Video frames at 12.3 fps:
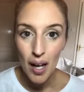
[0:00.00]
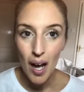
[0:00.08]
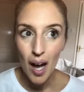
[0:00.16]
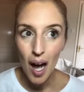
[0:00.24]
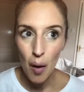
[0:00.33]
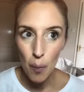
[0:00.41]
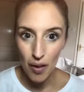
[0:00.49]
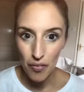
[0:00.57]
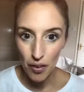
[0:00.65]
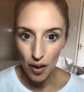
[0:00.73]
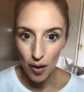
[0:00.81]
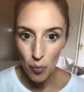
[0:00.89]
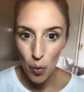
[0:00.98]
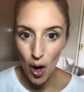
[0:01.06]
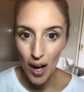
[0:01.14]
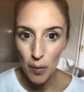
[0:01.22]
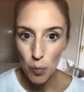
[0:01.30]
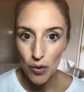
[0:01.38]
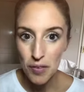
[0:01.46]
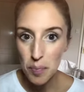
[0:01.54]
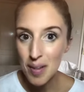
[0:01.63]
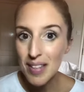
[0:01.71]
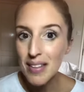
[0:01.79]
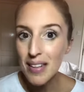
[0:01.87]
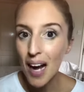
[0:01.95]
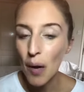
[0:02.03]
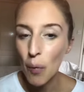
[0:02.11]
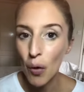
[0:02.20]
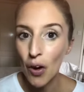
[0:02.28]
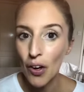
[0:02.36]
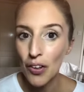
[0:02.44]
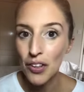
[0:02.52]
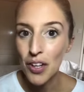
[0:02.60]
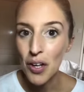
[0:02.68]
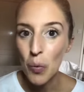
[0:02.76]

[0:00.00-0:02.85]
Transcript: However, what I was missing out on